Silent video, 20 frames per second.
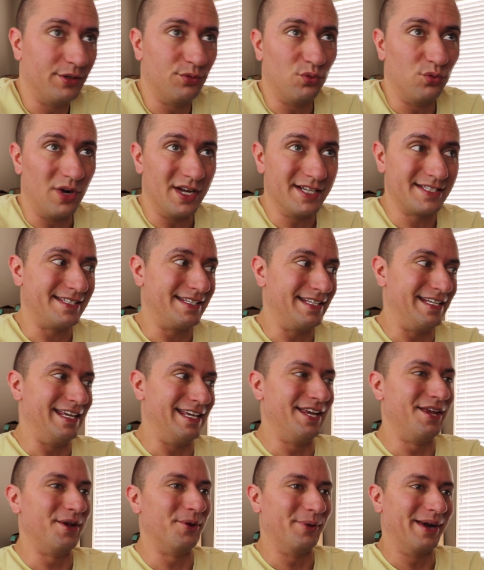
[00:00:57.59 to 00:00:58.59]
rusty
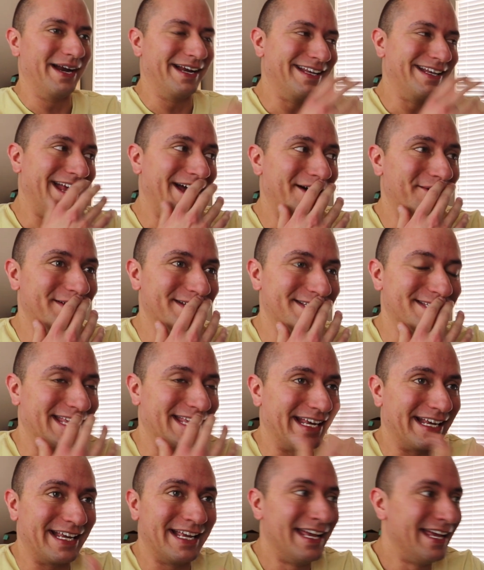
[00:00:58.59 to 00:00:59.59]
right now. It's
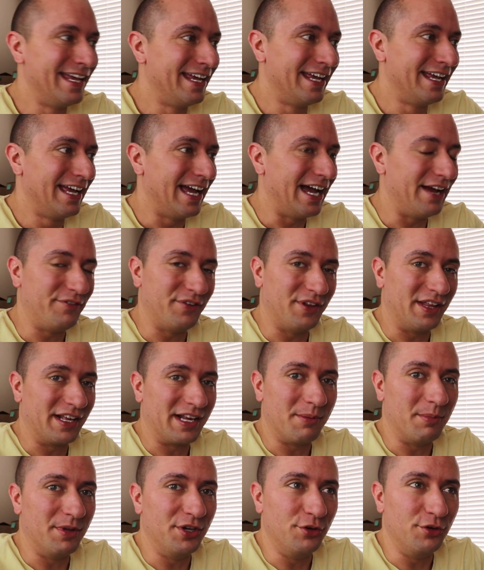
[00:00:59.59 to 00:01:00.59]
like, I feel like I'm a new